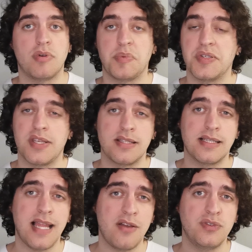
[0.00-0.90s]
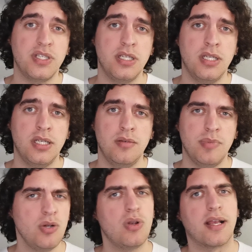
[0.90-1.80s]
represents laughter,
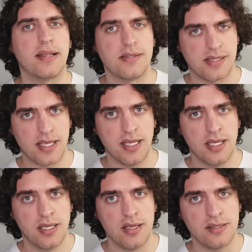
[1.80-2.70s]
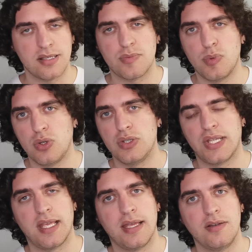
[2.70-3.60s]
but all I can see is a
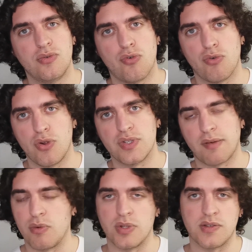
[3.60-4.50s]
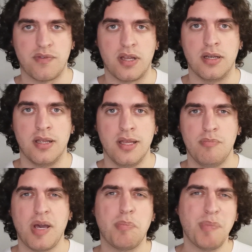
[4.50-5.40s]
spoiled kid who ruins everyone's fun
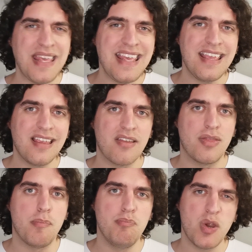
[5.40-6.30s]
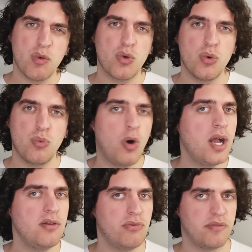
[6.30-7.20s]
by peeing in the miracle
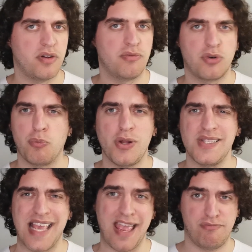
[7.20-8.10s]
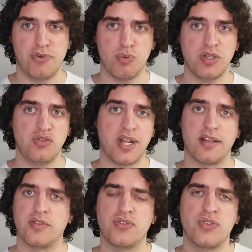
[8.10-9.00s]
wine river from which everyone
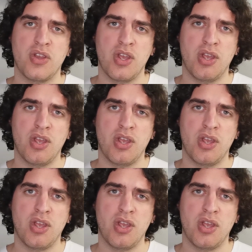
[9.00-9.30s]
drinks.